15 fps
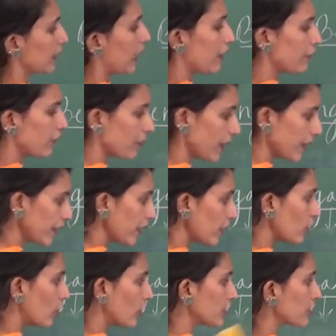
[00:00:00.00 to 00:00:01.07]
If you're
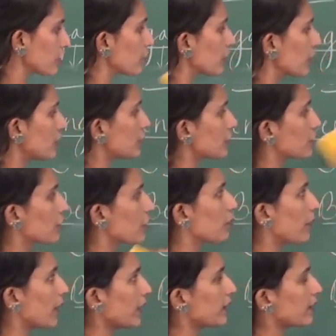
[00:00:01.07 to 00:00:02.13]
making notes, students, you could
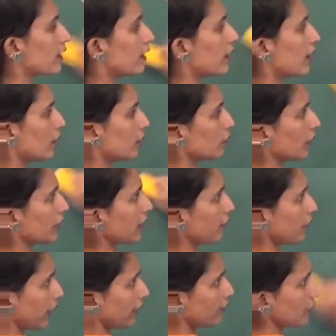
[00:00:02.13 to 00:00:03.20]
make
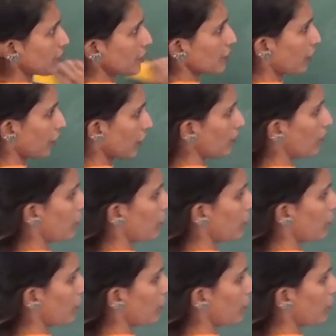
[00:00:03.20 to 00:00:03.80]
whatever I've written on the